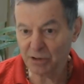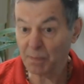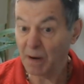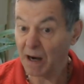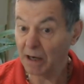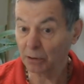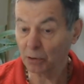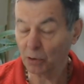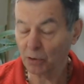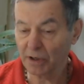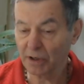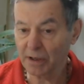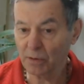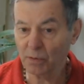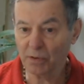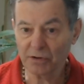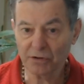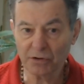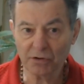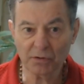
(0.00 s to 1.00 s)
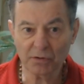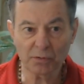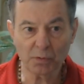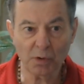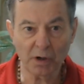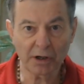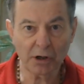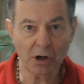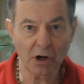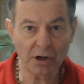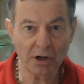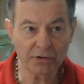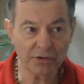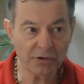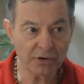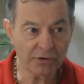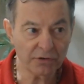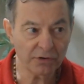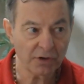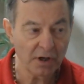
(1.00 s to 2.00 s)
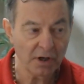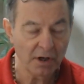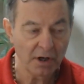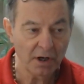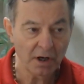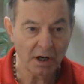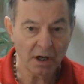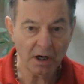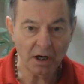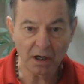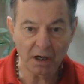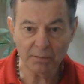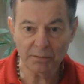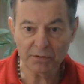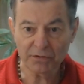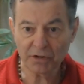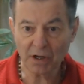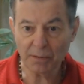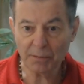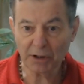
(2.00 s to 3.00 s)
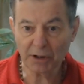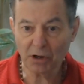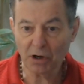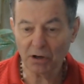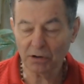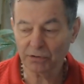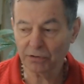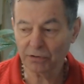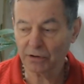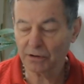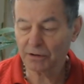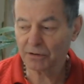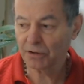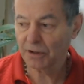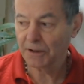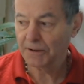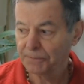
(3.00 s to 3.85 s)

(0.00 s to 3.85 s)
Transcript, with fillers: pylori, which is what causes um, stomach ulcers.